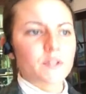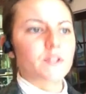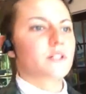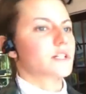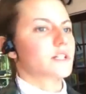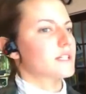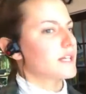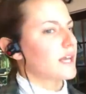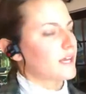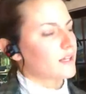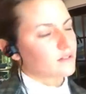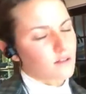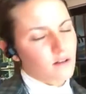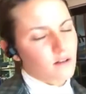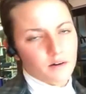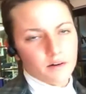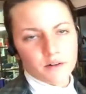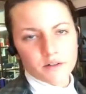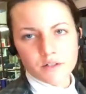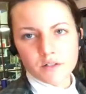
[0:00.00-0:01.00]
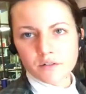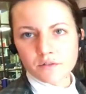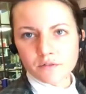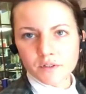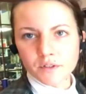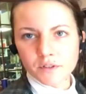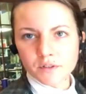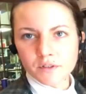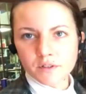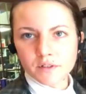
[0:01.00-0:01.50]
just take longer to
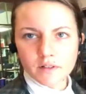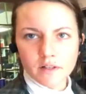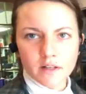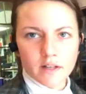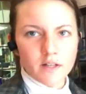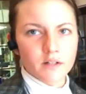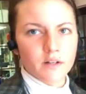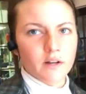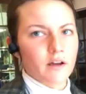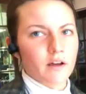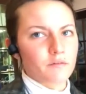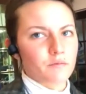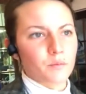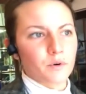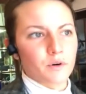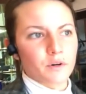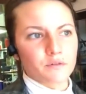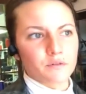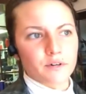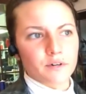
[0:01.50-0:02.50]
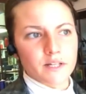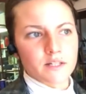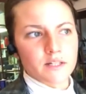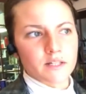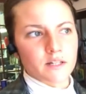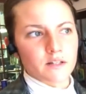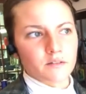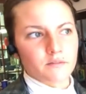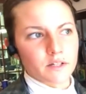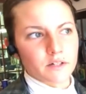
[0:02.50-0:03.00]
root and you have more risk
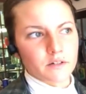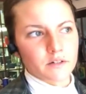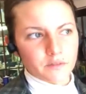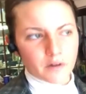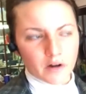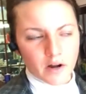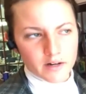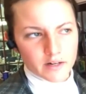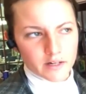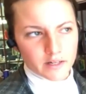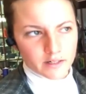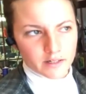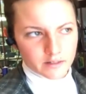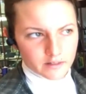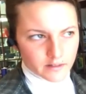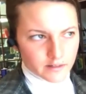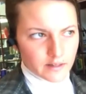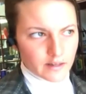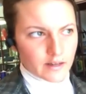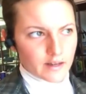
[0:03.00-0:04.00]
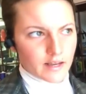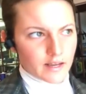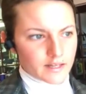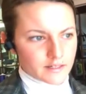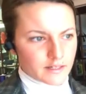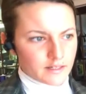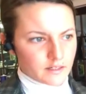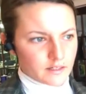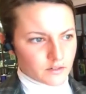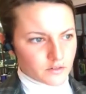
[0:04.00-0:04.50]
of it rotting as
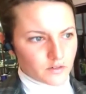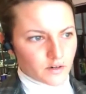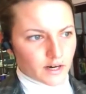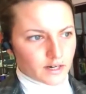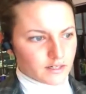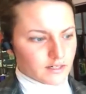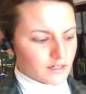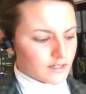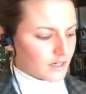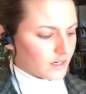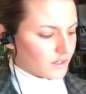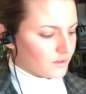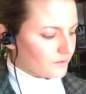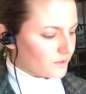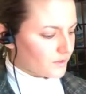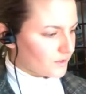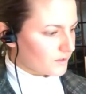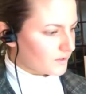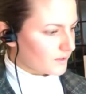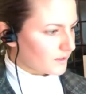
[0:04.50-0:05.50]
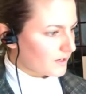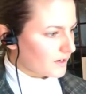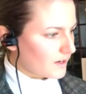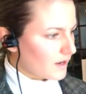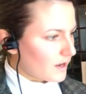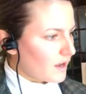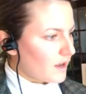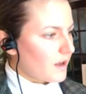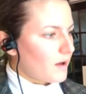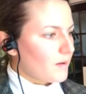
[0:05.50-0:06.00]
it's trying to take root.
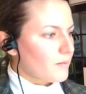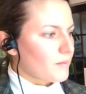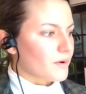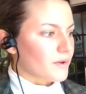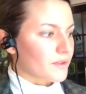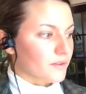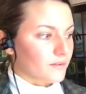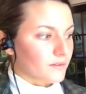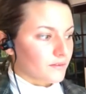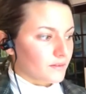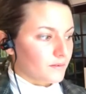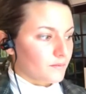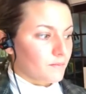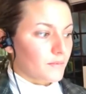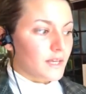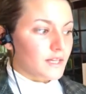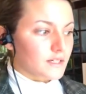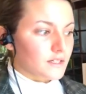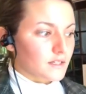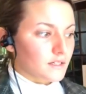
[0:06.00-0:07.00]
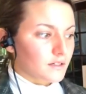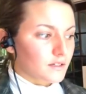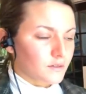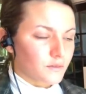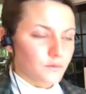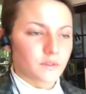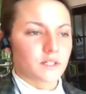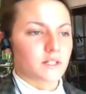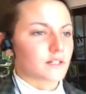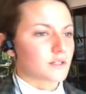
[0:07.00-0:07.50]
But with mint,
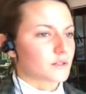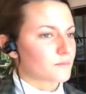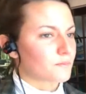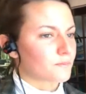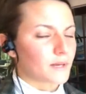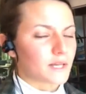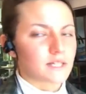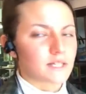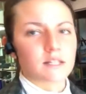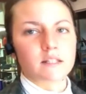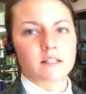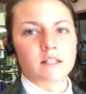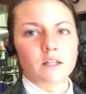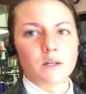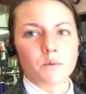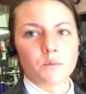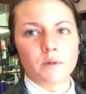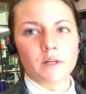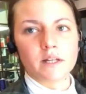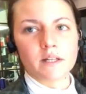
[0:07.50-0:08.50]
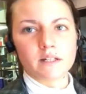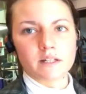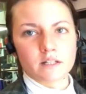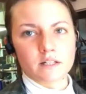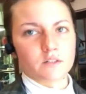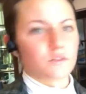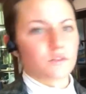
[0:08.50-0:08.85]
which is basically a weed, it's